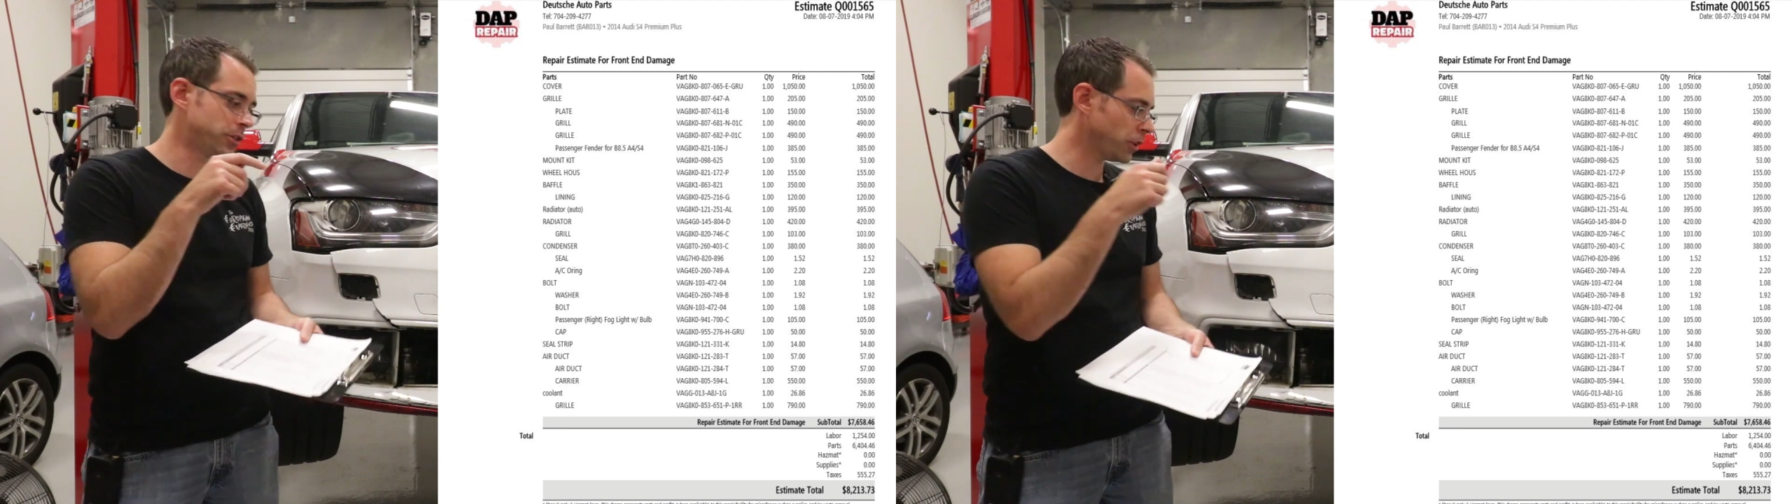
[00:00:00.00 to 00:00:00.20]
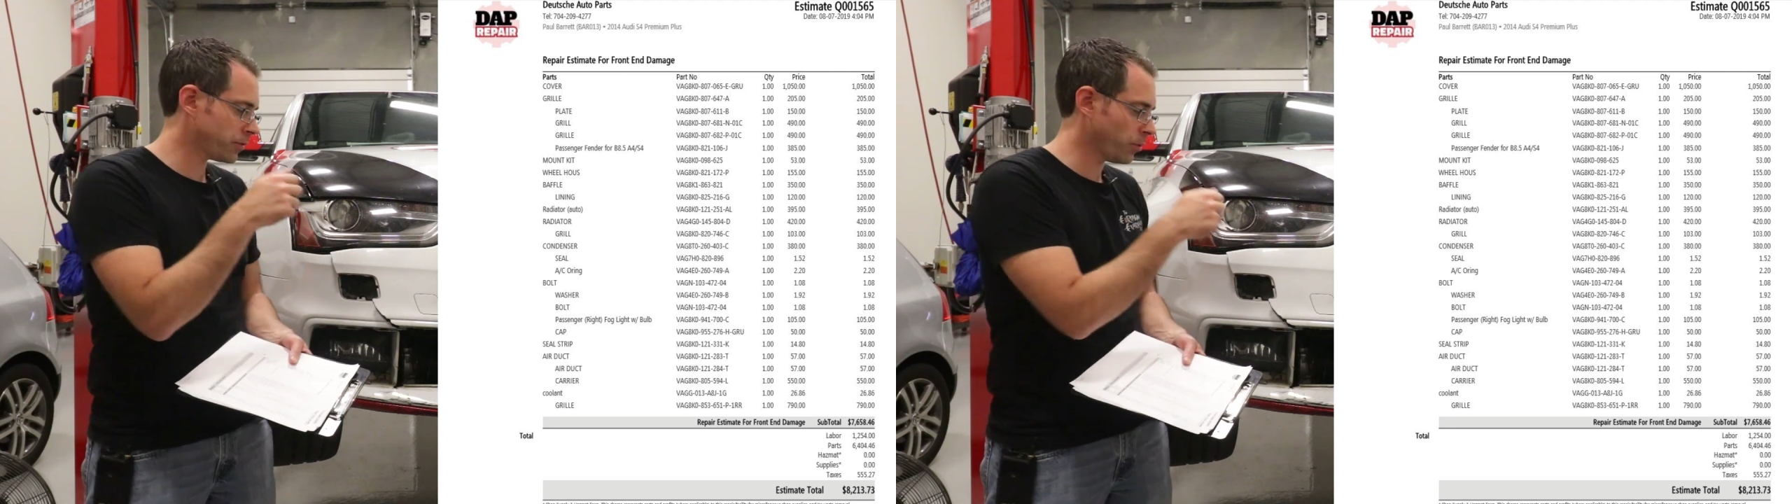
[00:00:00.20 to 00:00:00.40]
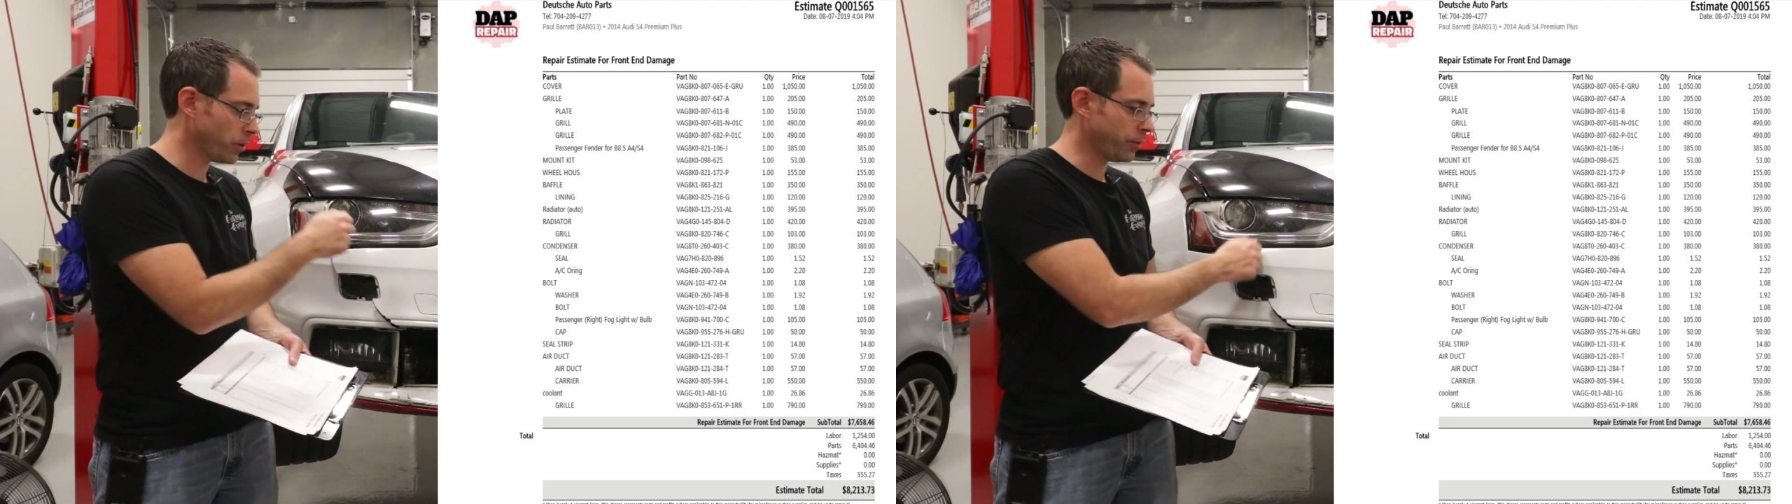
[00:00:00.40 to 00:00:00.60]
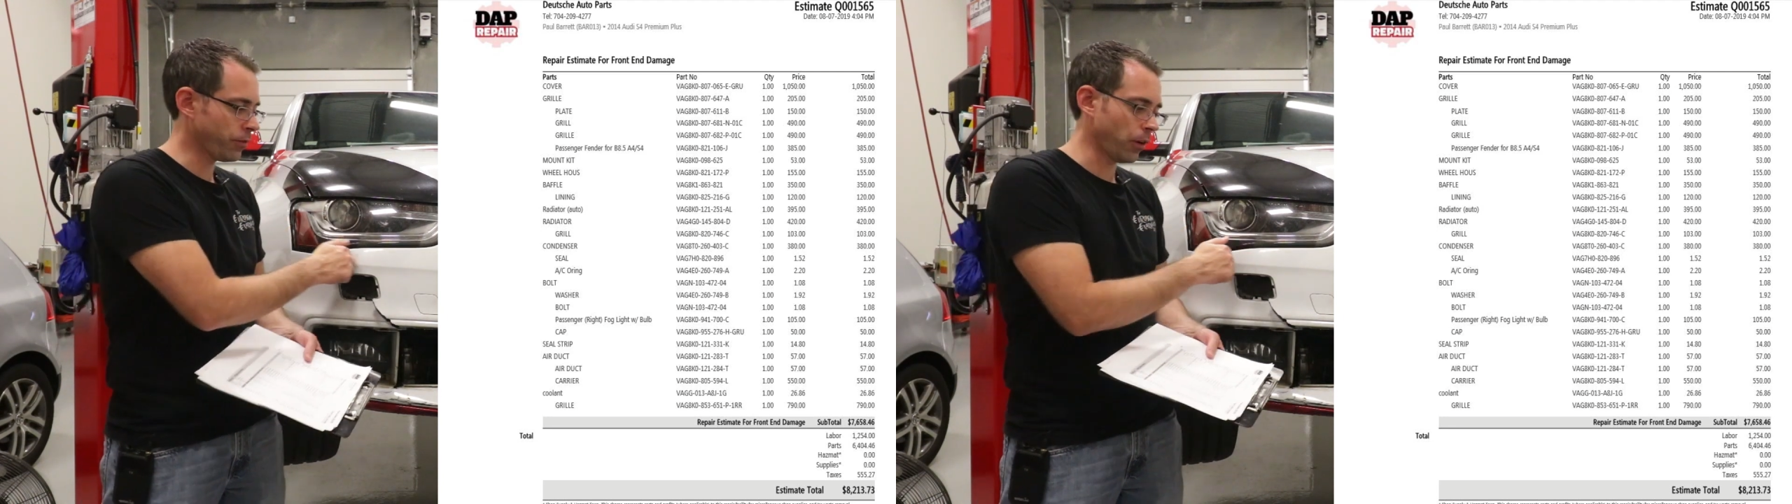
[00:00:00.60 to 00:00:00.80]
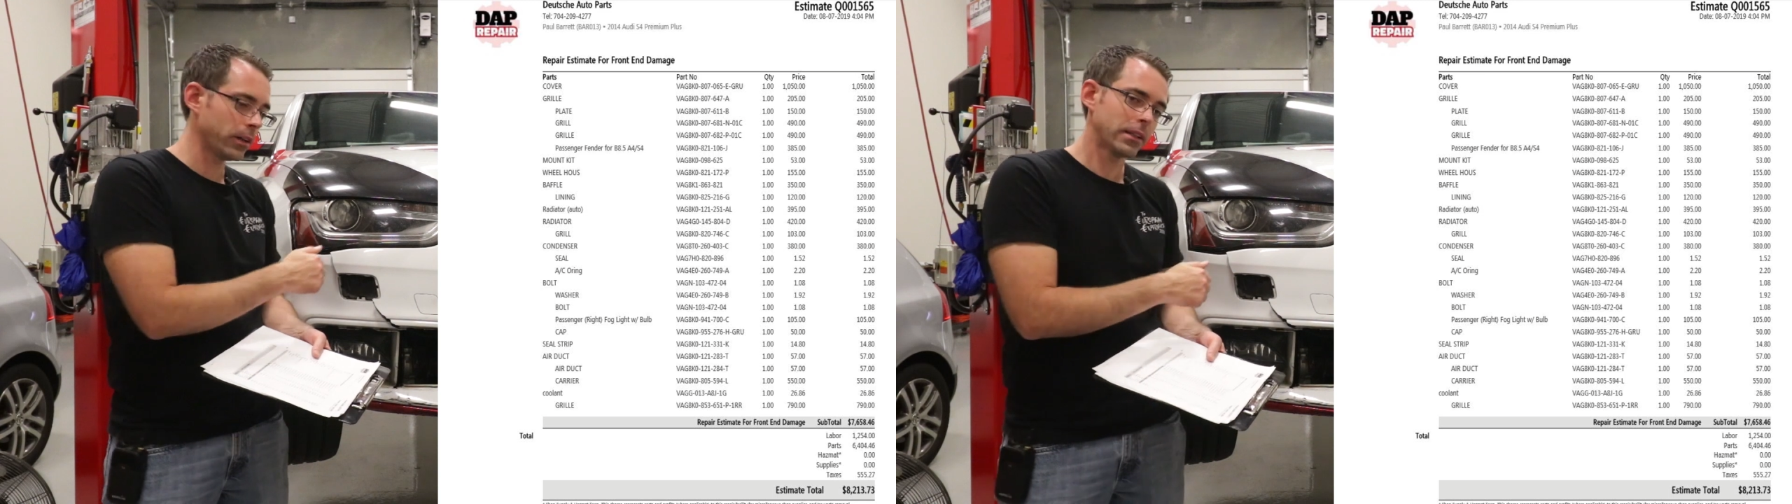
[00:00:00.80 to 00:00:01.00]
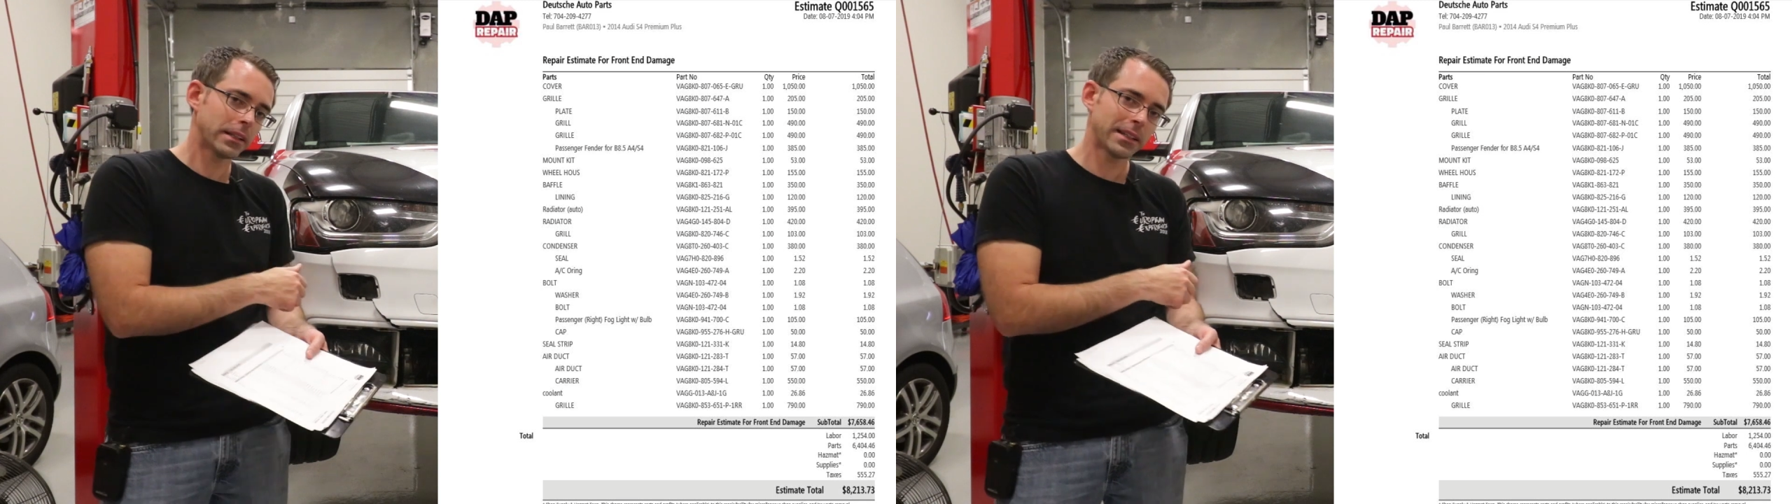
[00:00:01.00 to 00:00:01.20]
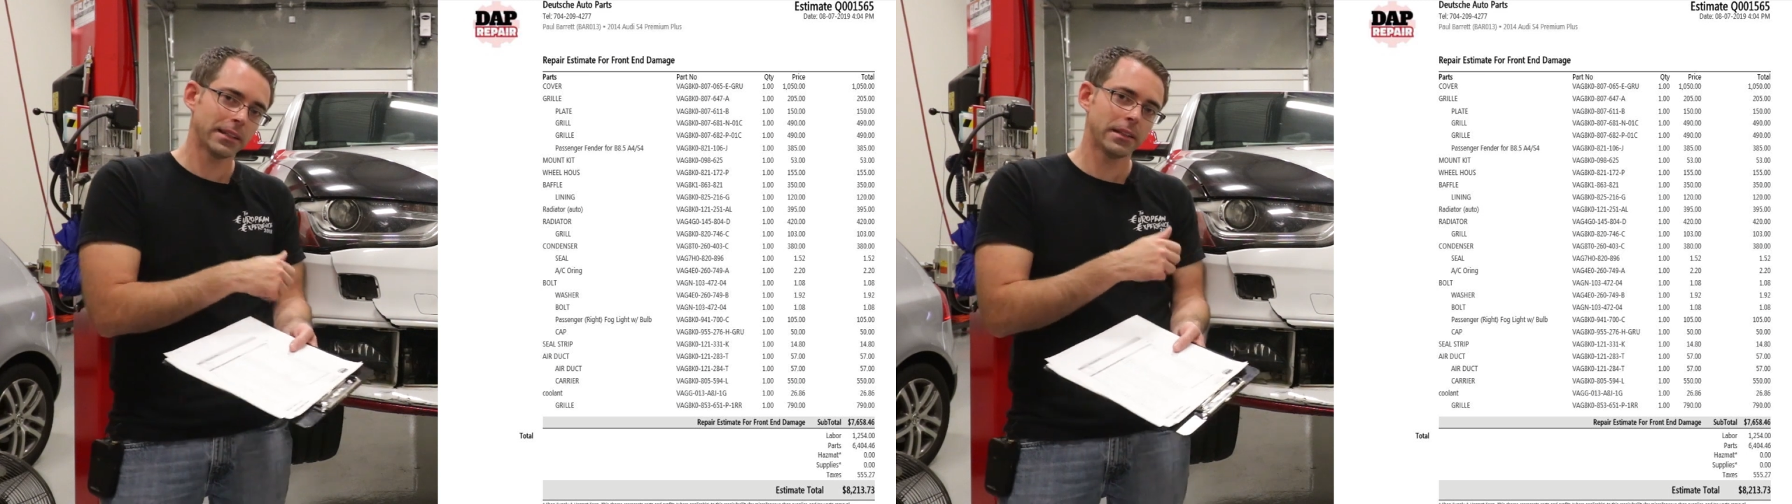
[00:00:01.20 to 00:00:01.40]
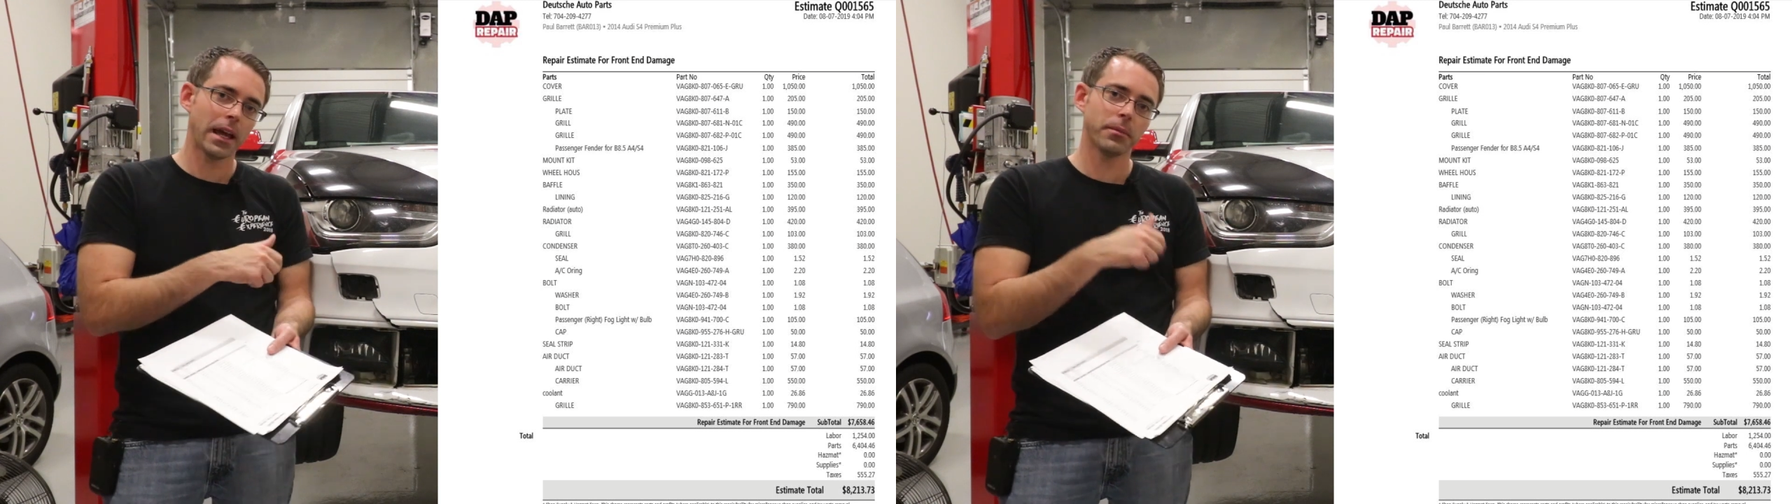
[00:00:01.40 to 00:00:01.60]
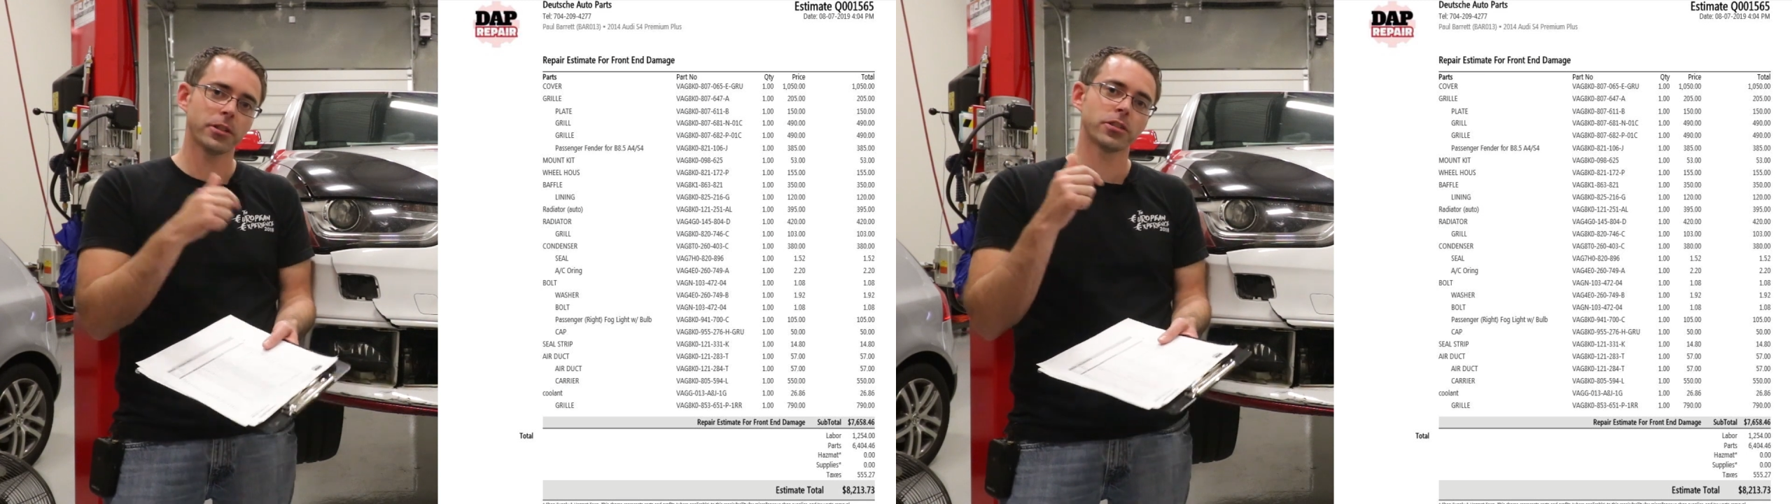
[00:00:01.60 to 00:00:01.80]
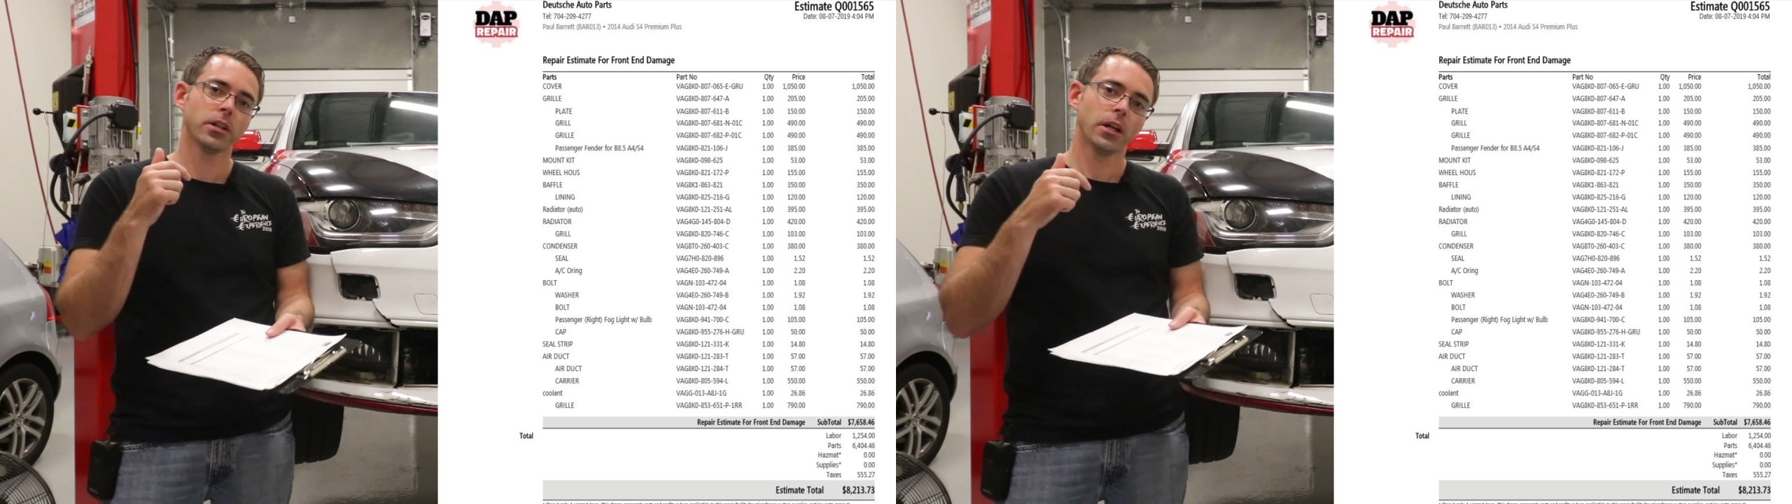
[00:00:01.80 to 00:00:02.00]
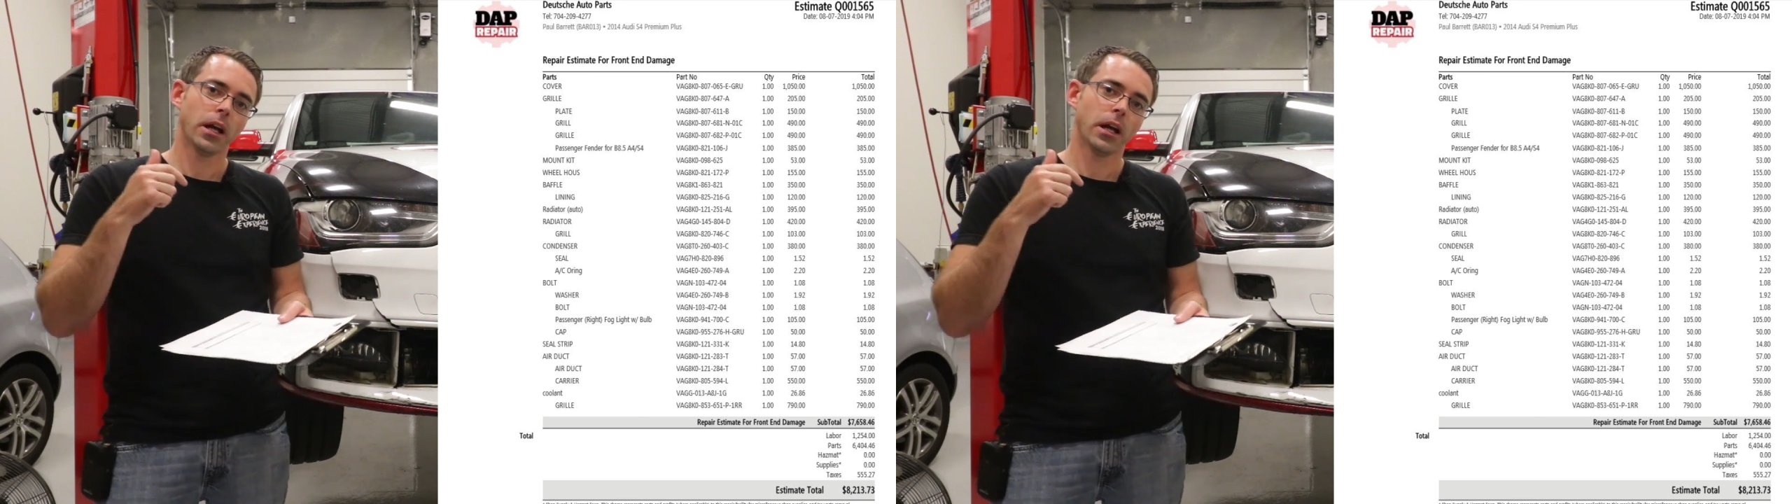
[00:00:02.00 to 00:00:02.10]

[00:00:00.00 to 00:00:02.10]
just for the front damage.